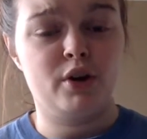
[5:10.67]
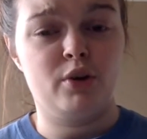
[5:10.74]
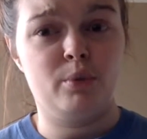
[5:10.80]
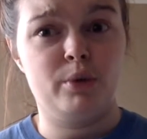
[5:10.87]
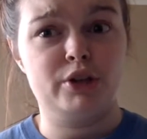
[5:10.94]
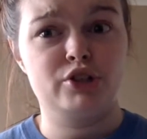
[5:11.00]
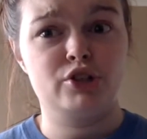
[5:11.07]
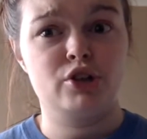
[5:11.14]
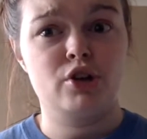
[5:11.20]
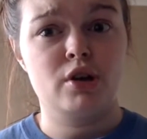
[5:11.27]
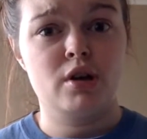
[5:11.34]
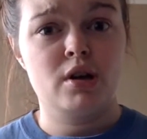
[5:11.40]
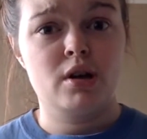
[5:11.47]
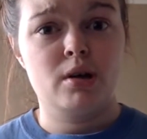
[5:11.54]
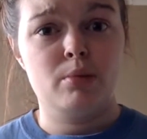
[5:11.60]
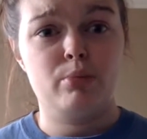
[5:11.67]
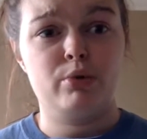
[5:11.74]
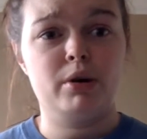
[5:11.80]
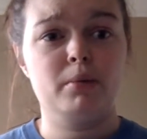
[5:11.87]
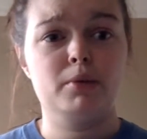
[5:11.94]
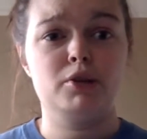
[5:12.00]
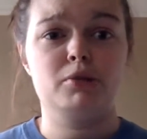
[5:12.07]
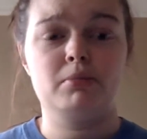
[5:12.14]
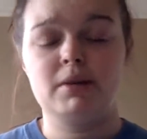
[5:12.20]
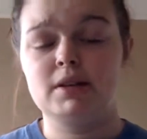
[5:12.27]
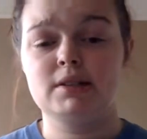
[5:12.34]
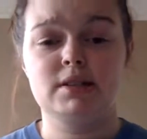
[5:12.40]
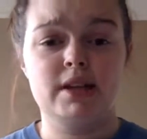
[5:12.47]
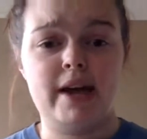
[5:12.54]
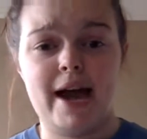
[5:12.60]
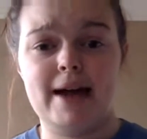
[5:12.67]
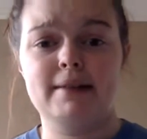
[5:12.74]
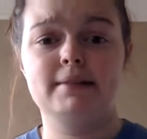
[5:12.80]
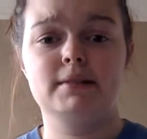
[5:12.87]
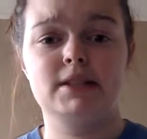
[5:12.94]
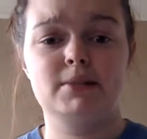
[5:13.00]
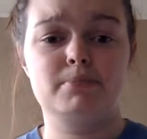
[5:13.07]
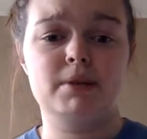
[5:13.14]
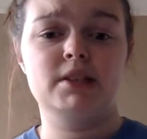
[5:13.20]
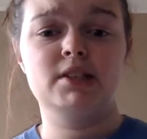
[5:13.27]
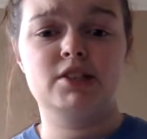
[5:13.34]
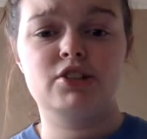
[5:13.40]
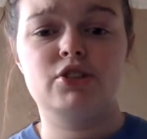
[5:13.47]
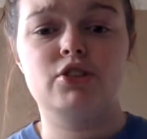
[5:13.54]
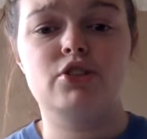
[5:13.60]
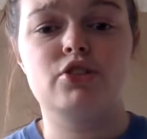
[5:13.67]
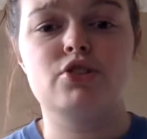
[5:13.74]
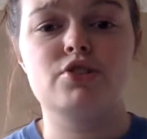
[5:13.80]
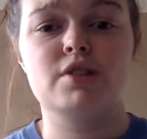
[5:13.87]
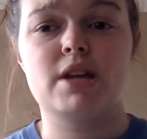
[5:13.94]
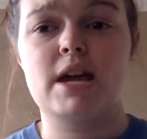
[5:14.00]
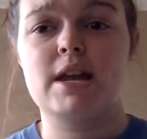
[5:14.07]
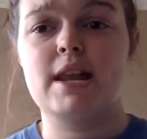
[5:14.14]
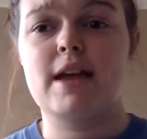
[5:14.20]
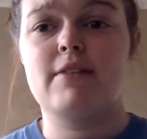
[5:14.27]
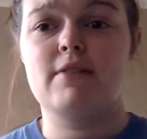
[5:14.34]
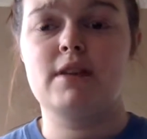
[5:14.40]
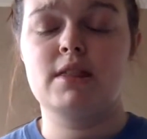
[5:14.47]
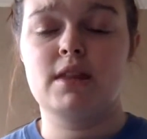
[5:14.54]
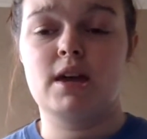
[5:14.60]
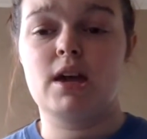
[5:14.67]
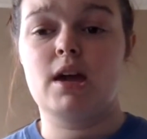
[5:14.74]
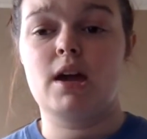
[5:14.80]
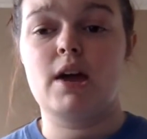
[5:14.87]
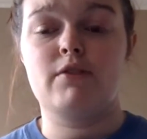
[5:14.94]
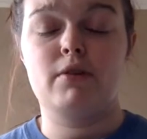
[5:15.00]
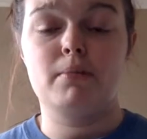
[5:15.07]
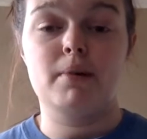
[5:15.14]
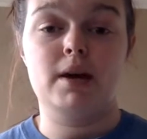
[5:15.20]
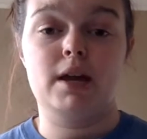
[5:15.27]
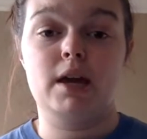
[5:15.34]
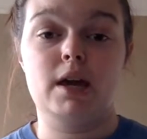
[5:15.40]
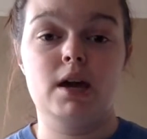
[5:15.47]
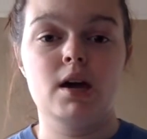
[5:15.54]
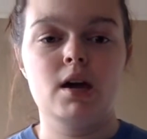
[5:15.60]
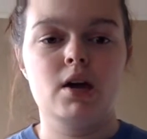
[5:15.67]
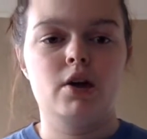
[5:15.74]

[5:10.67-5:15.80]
which pretty much means he had spinsters and everything, everybody